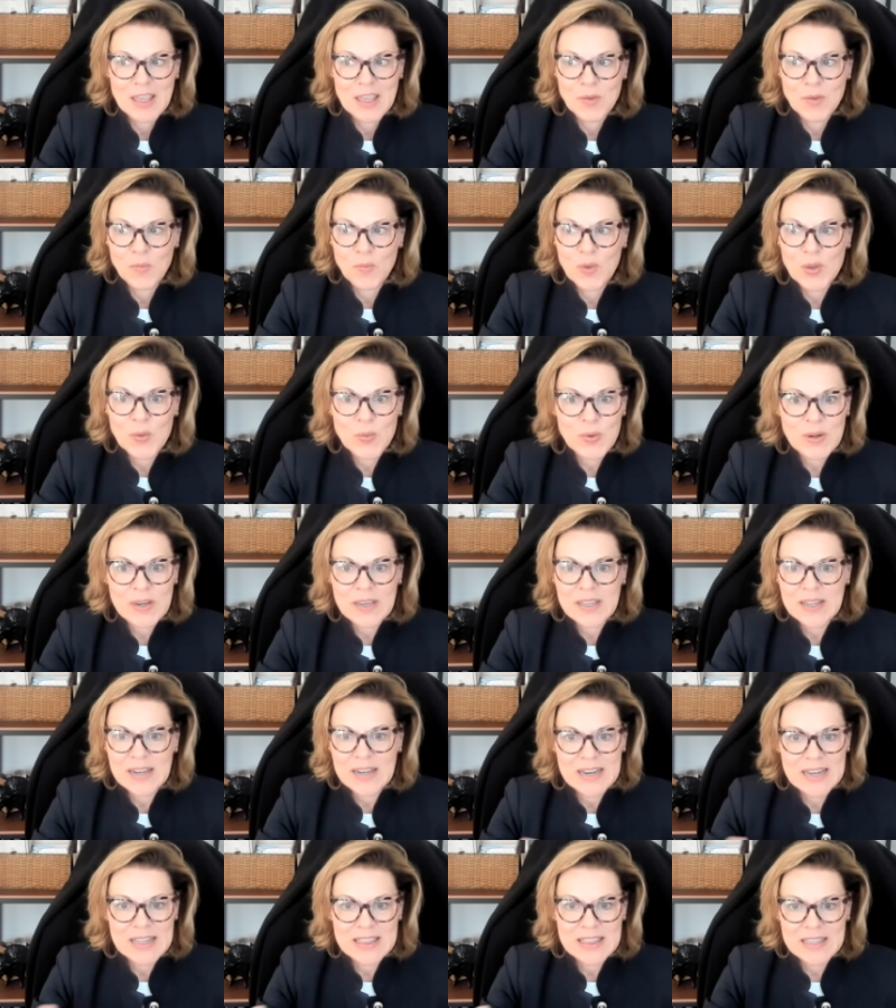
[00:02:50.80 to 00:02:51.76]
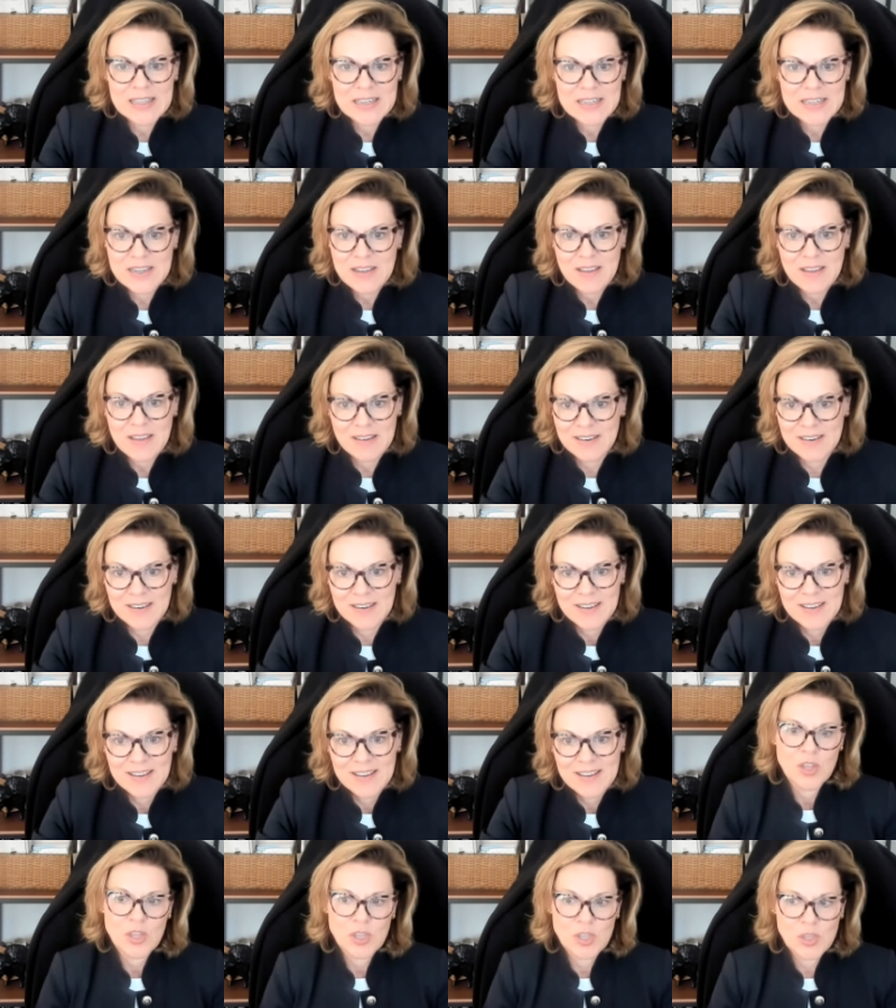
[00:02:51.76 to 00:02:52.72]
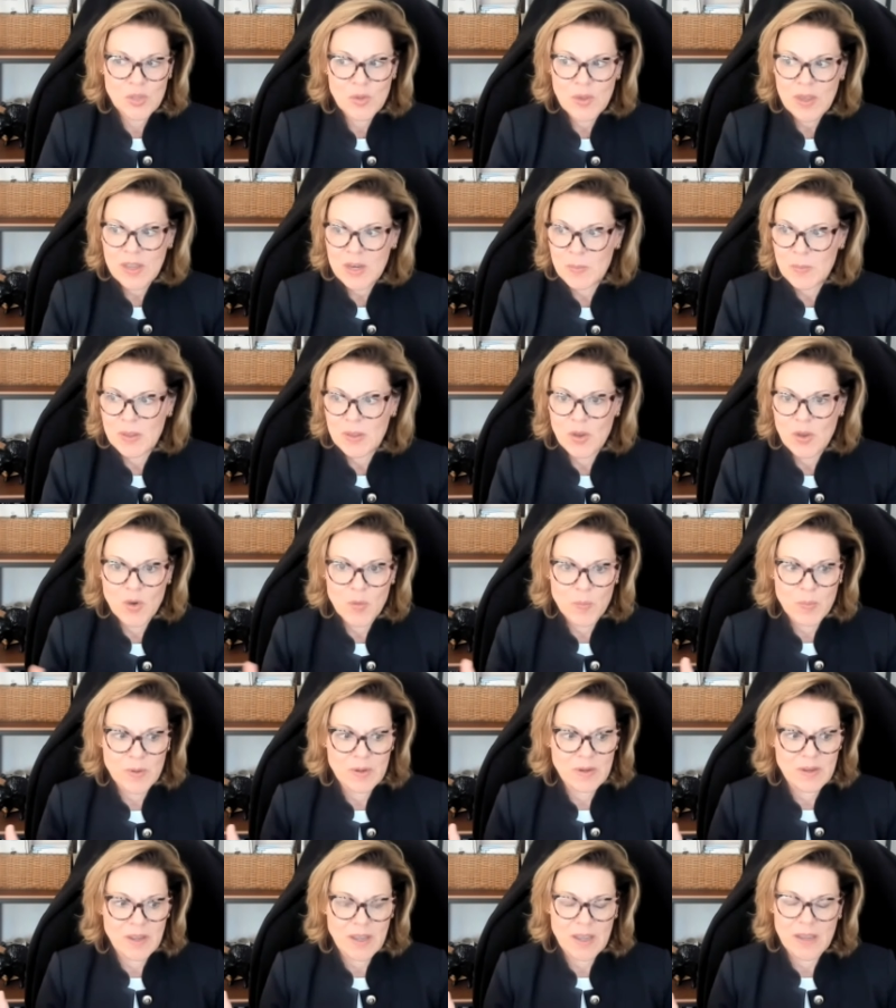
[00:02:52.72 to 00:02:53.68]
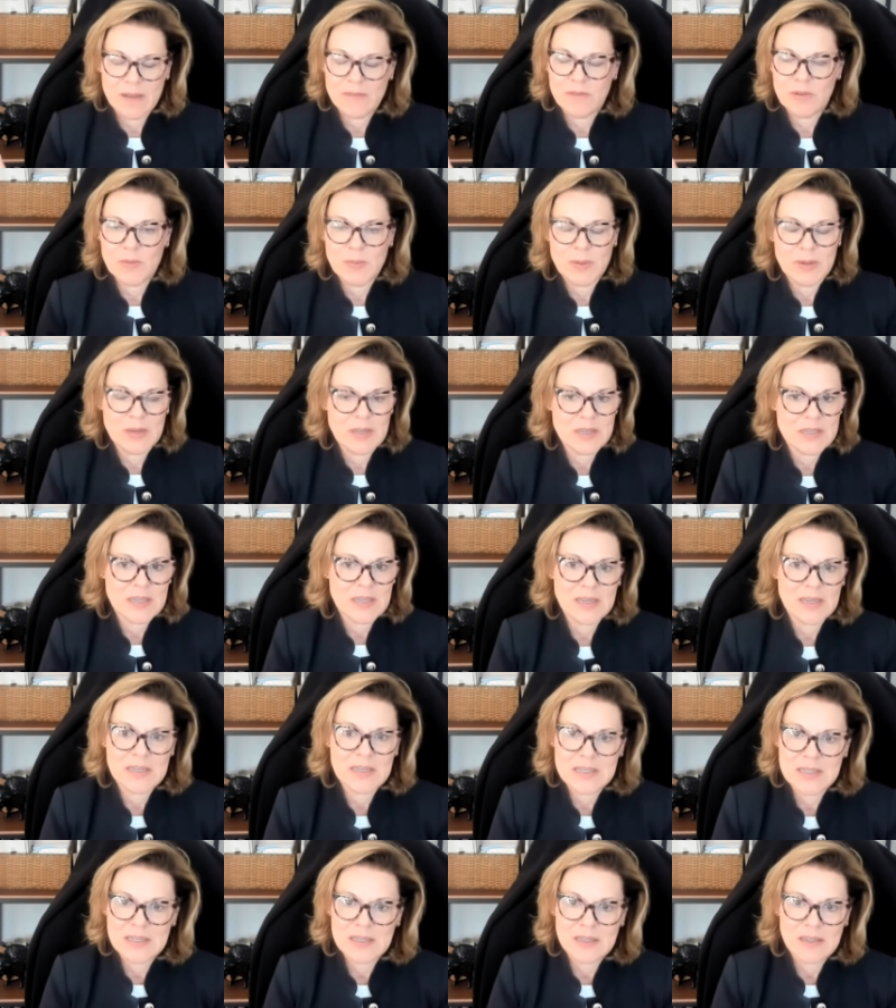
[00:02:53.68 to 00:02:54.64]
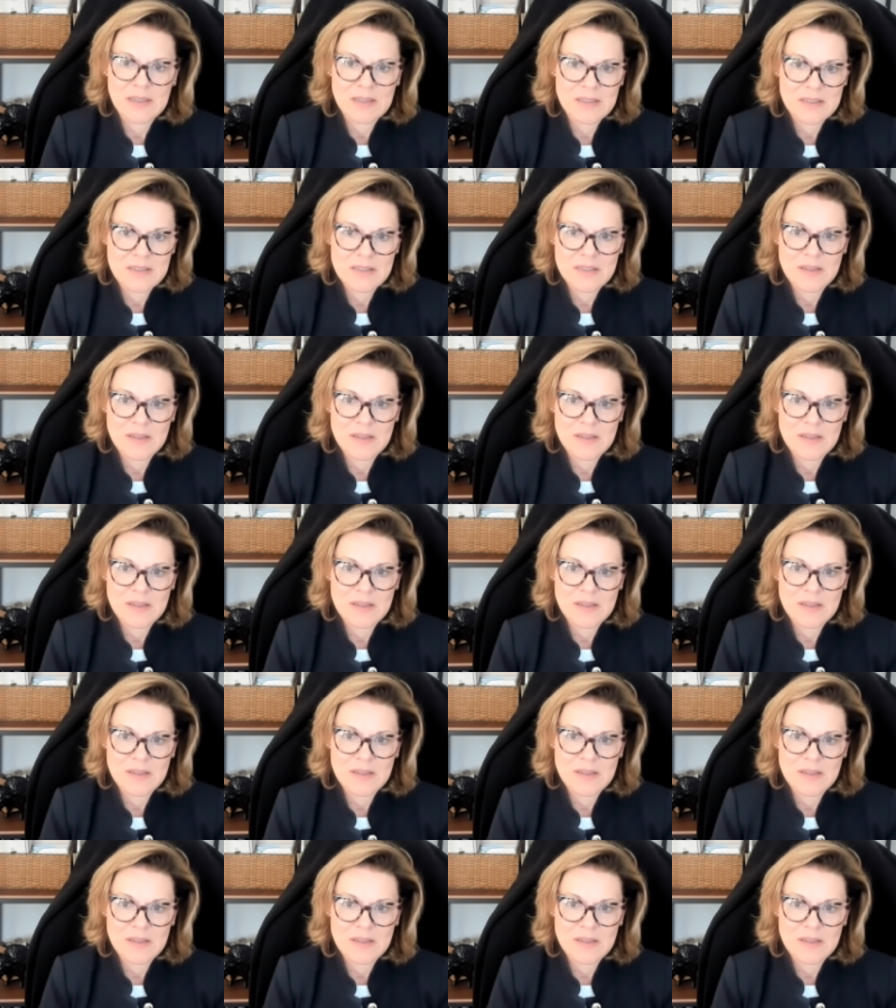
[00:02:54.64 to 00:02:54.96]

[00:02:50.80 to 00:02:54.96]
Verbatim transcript: we wouldn't get anything done. You got to be open to everybody's ideas.